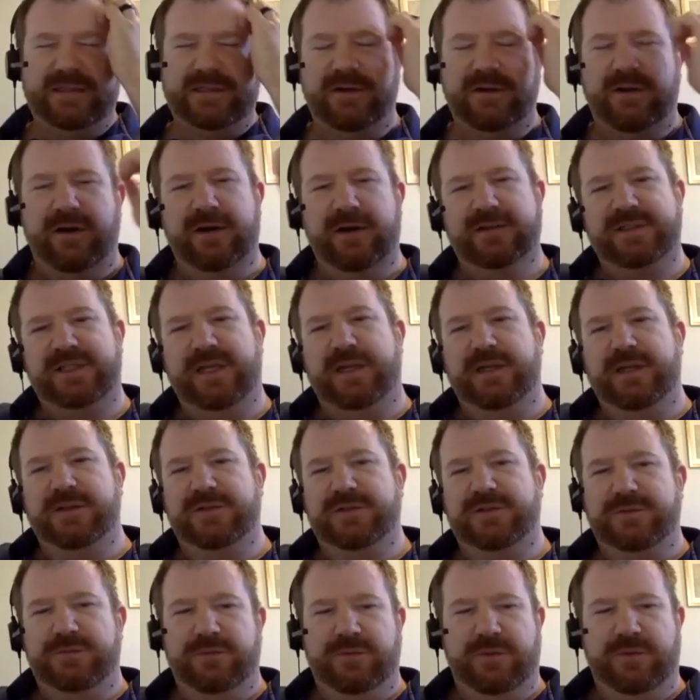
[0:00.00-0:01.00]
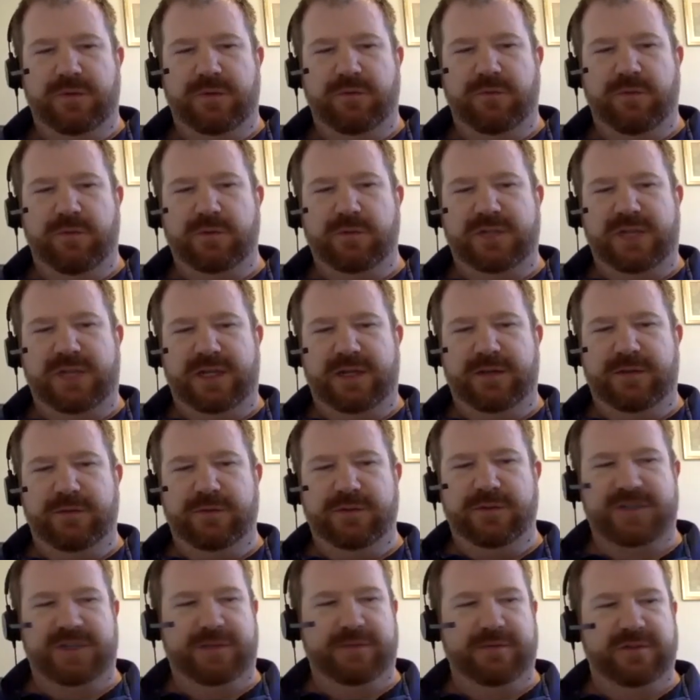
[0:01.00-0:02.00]
Ohio State has, you know, rotated the
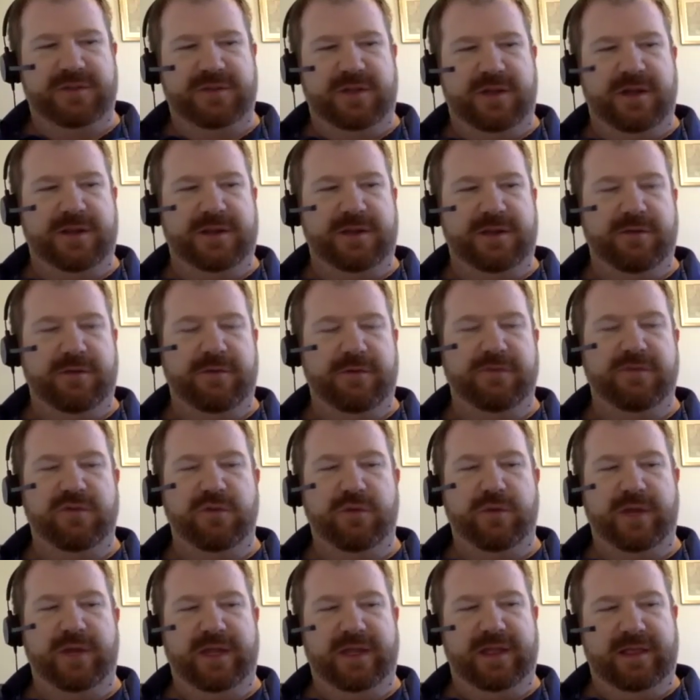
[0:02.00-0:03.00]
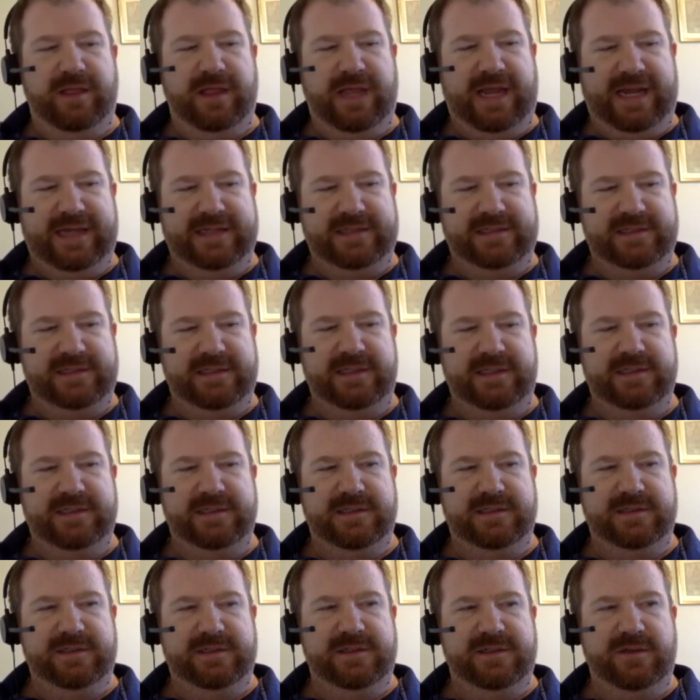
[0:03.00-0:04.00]
receivers a lot. They were even doing it last
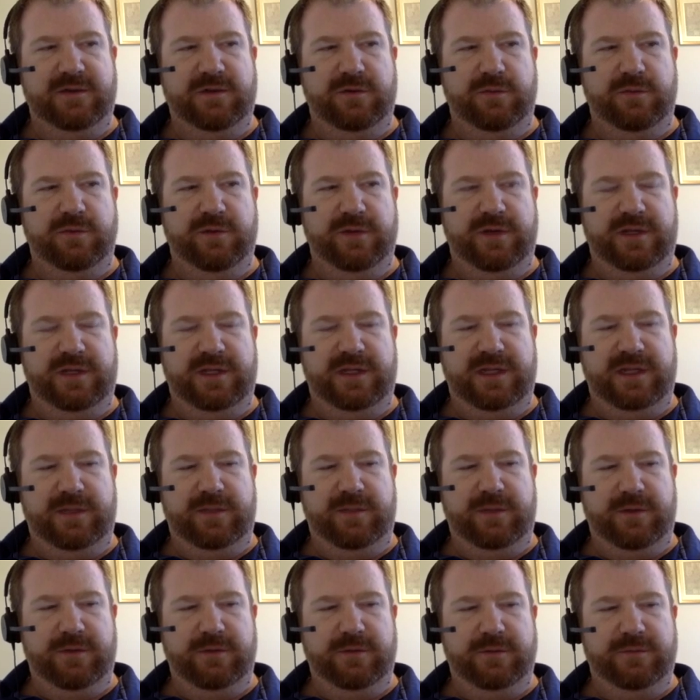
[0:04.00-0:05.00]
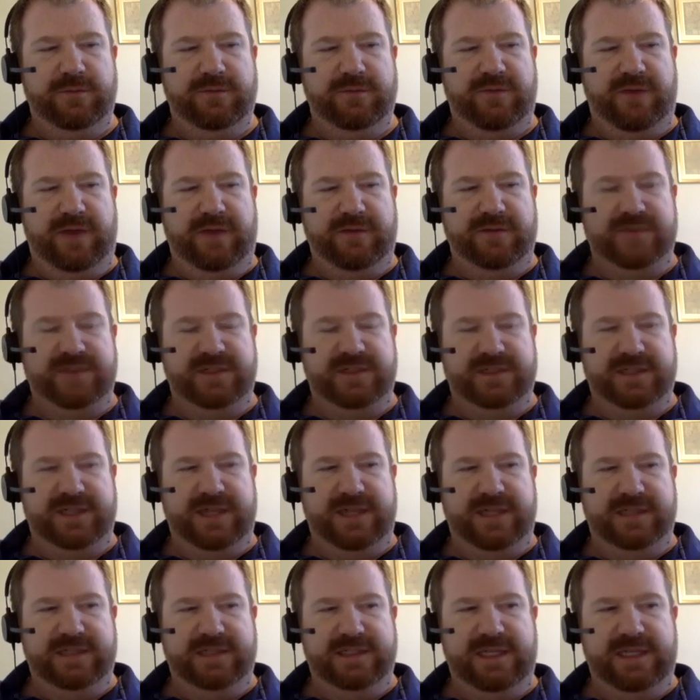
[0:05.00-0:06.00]
season still pretty deep, you know, 5-6
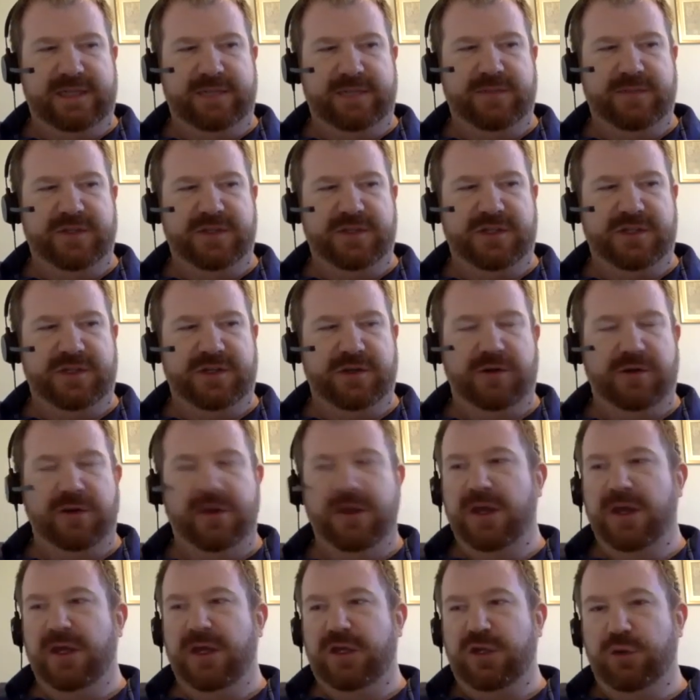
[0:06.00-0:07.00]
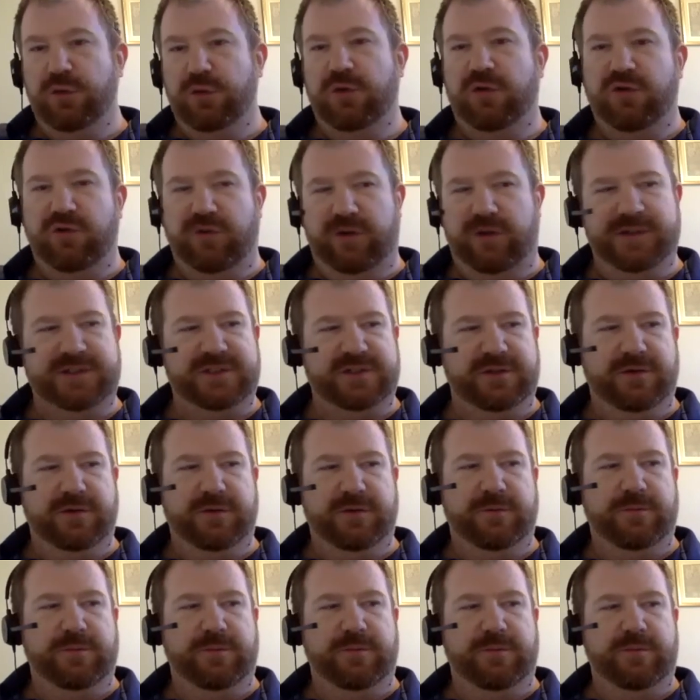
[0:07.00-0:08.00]
guys deep. This year, you and Chris
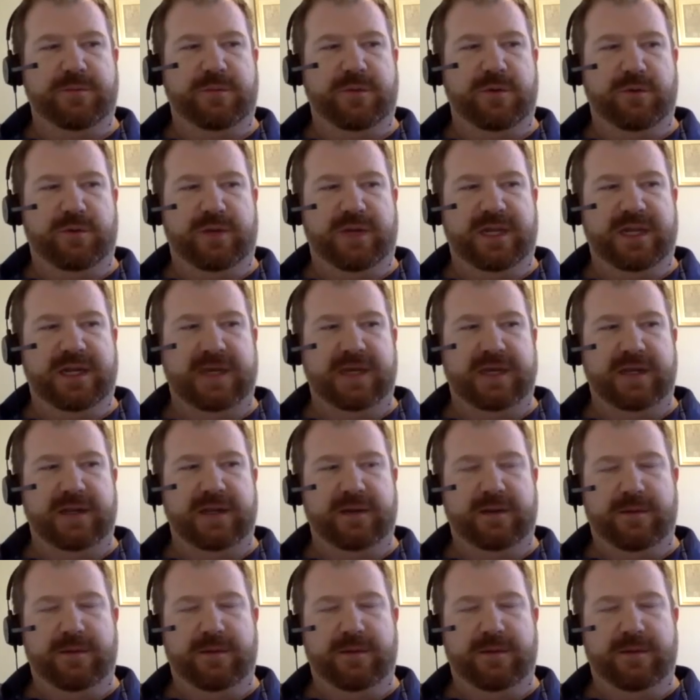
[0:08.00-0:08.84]
are, you know, getting